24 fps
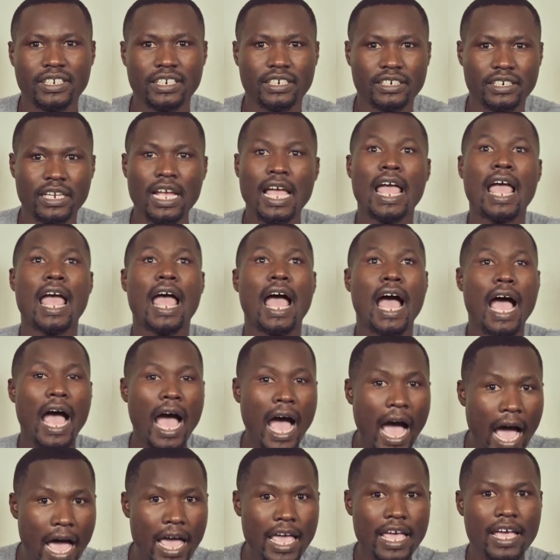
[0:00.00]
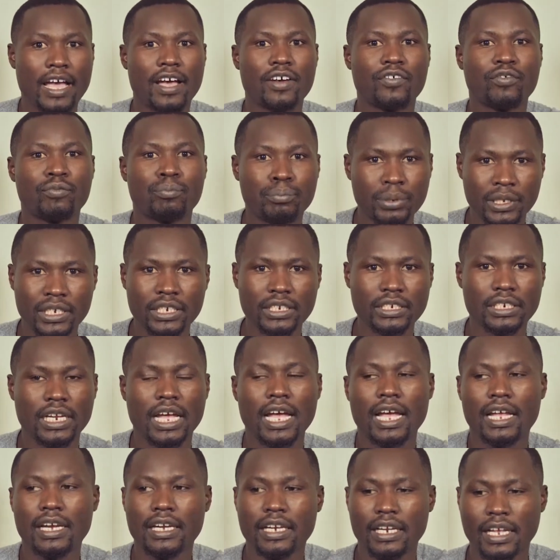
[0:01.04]
that I have picked
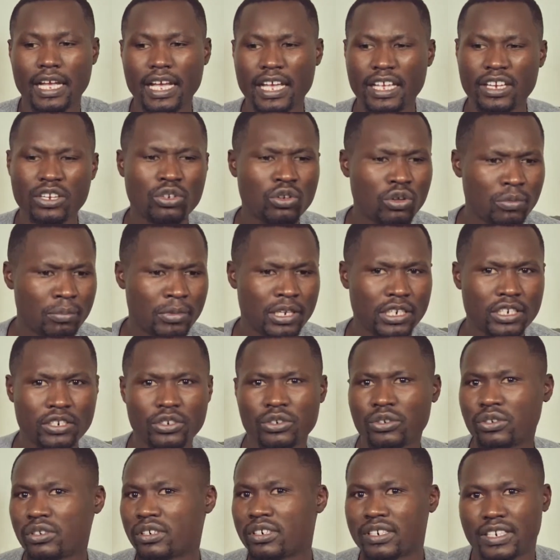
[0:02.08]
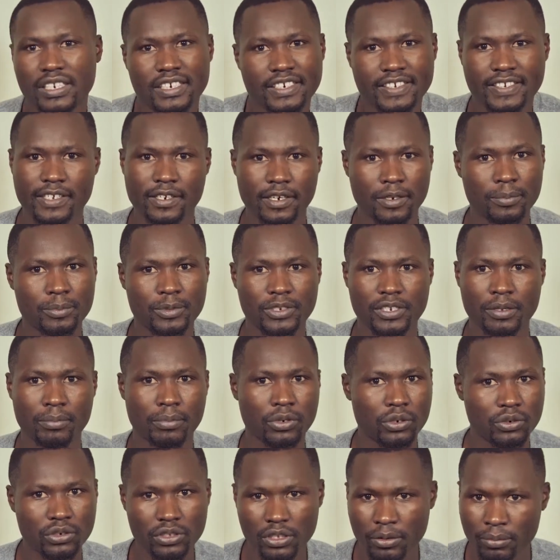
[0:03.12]
and I normally don't write scripts
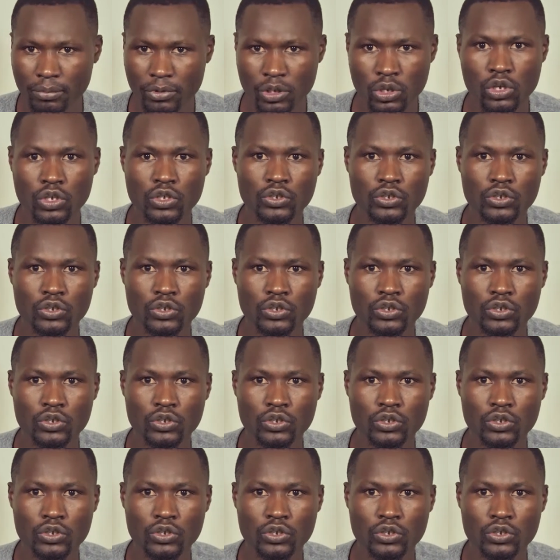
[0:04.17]
about them.